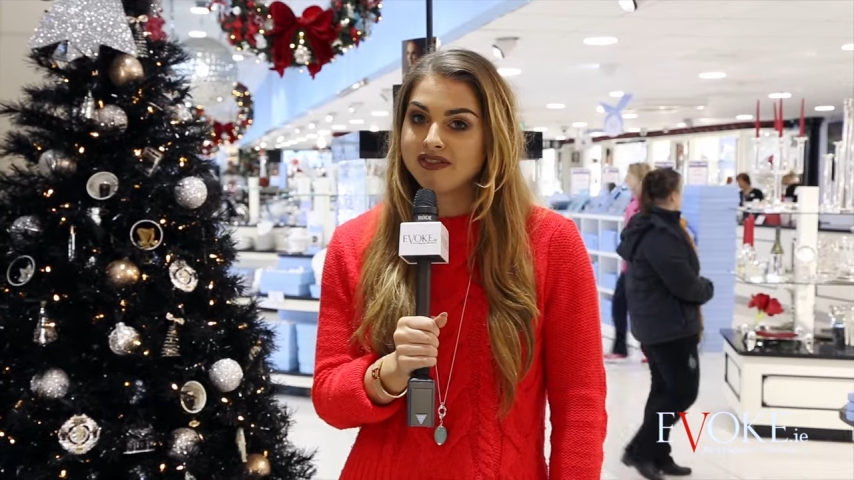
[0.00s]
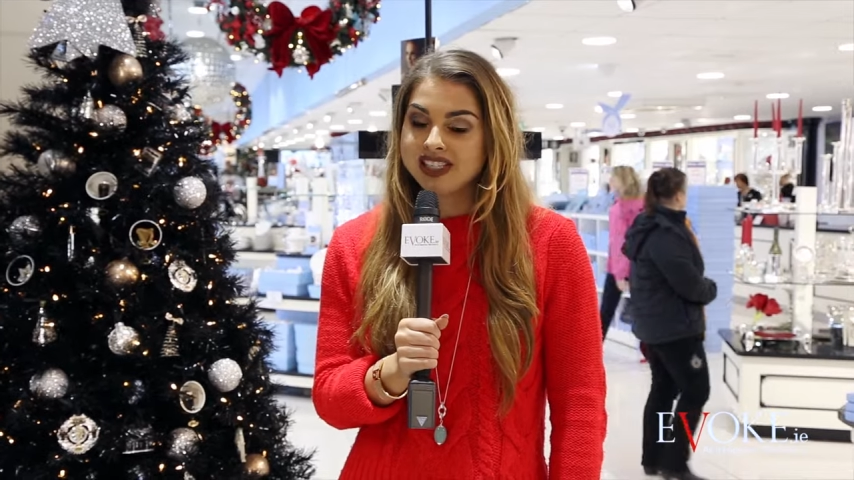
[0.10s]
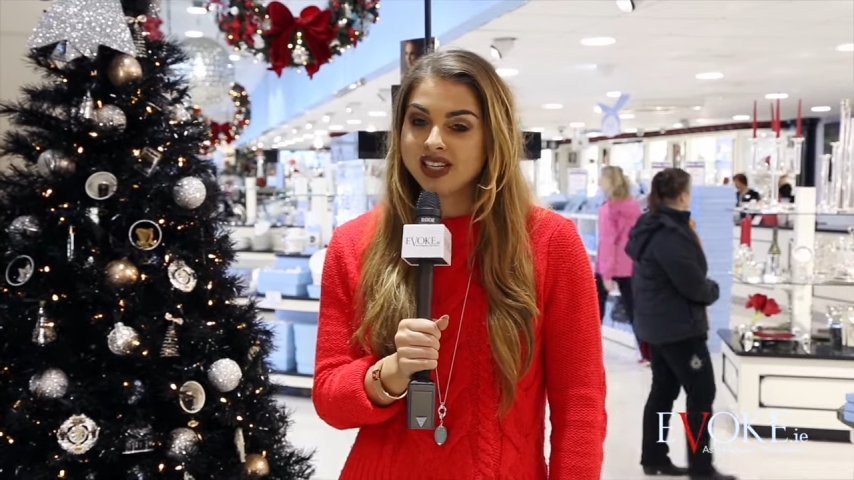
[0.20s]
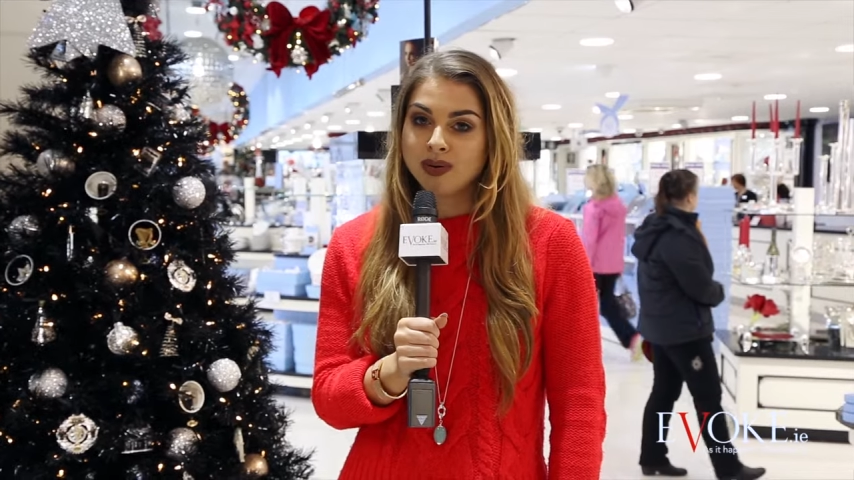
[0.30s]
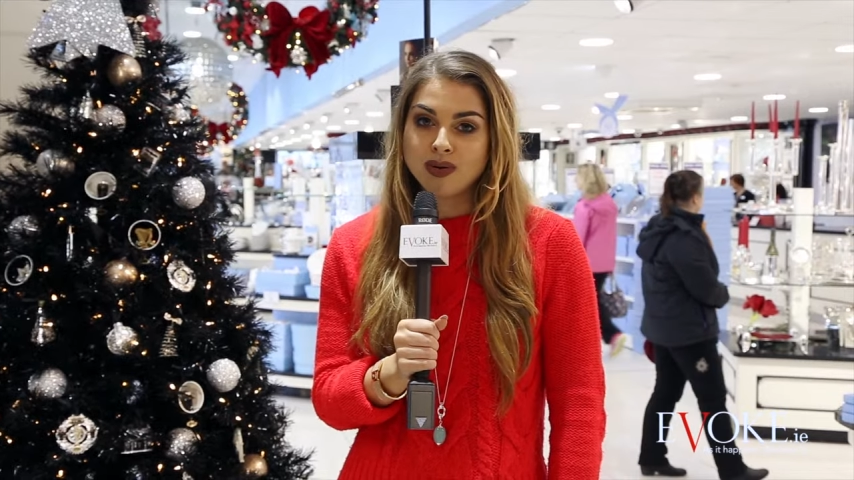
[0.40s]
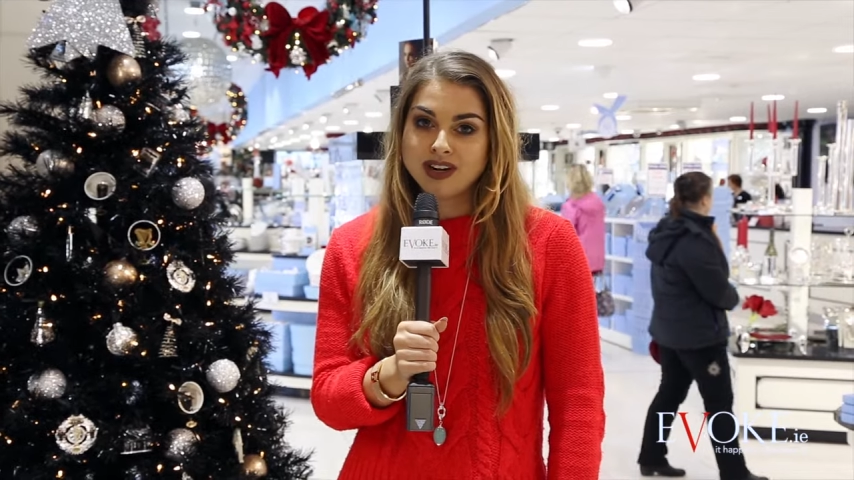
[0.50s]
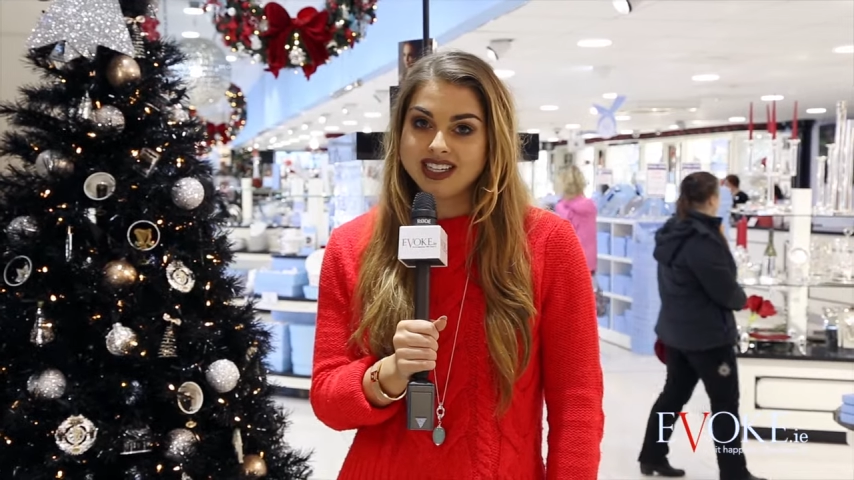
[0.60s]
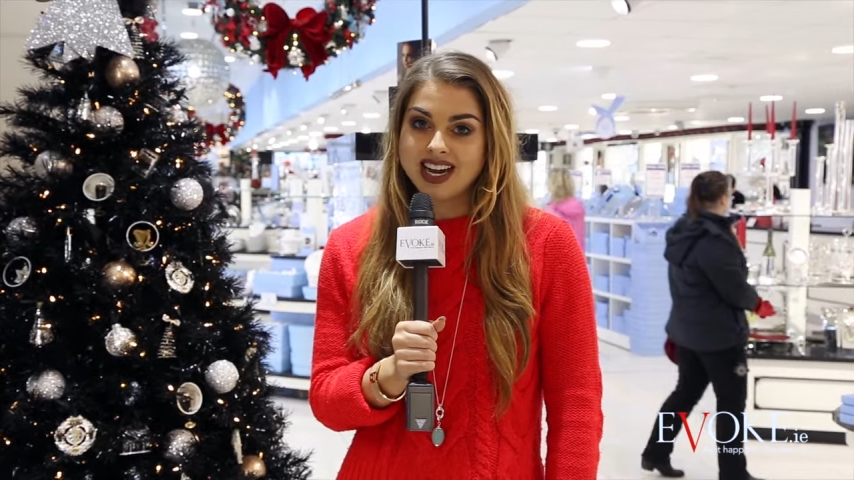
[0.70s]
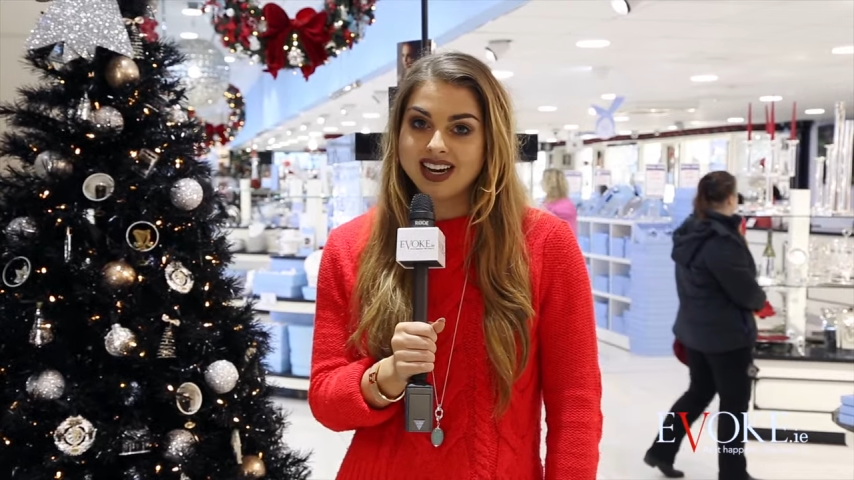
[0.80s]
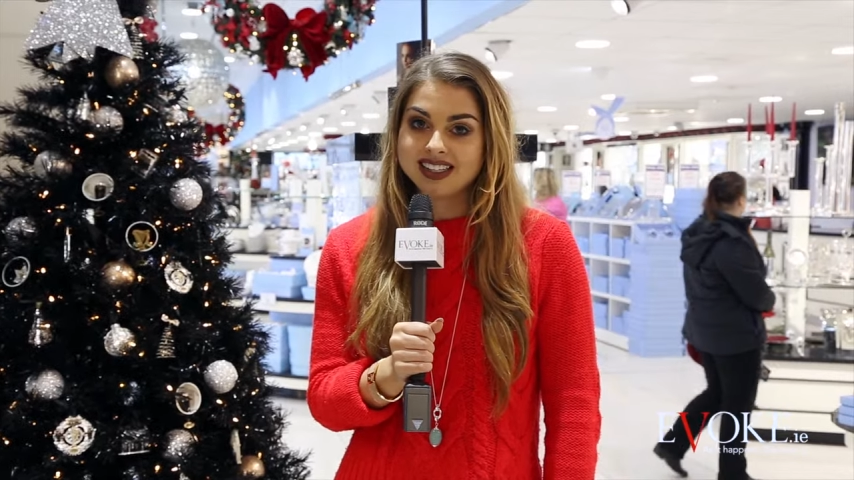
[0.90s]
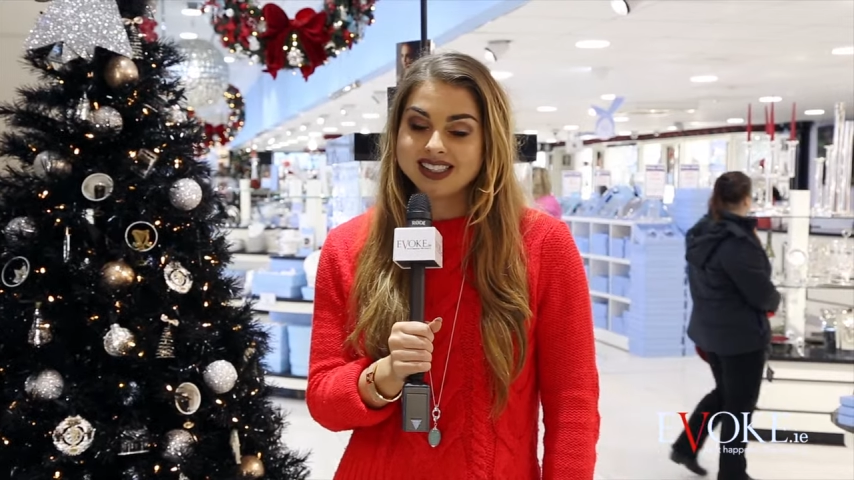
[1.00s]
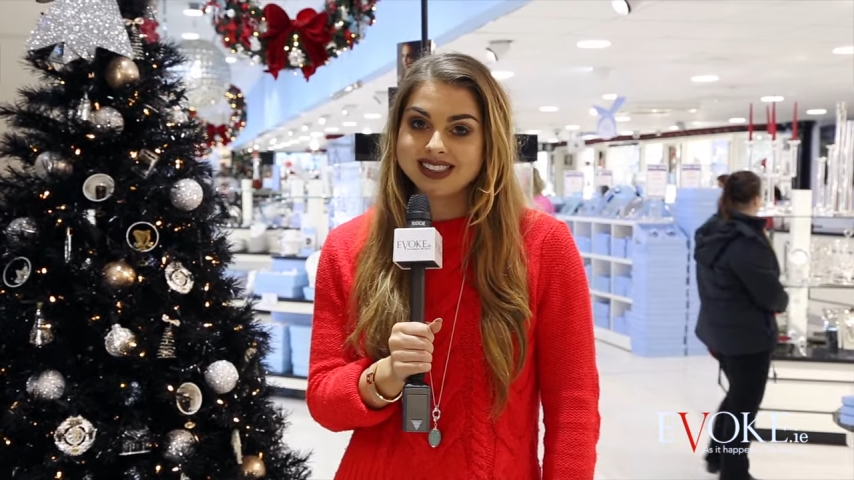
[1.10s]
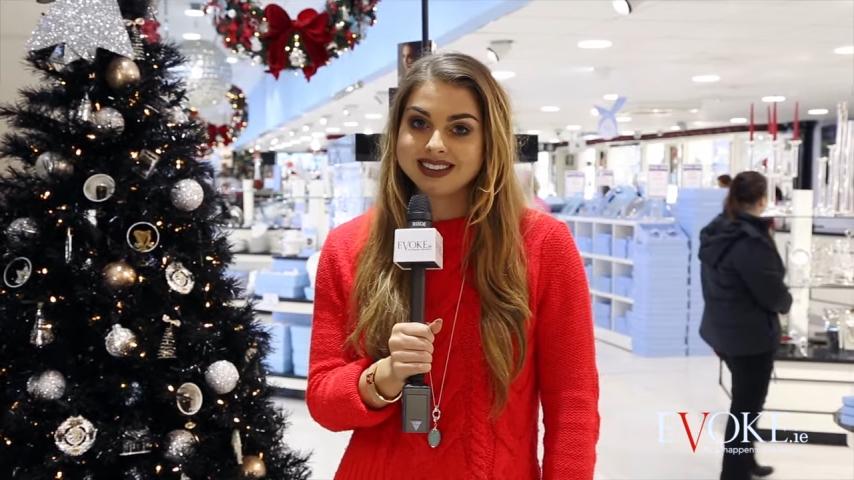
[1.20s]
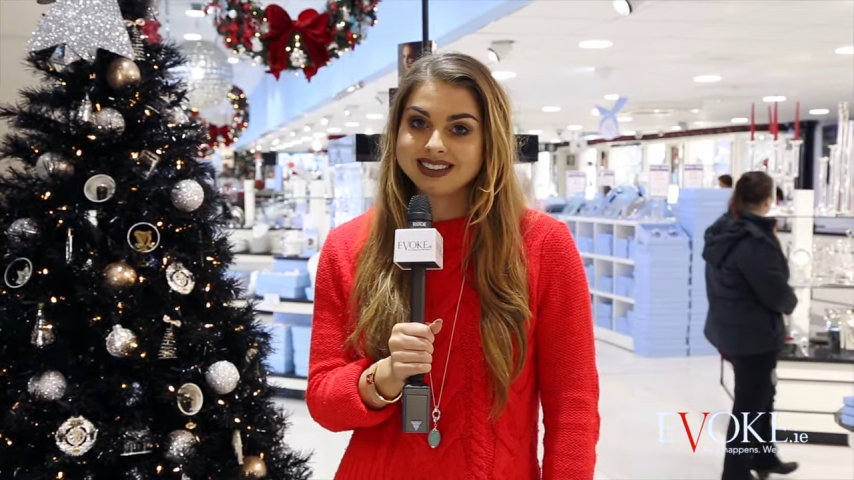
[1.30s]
and visit all retailers.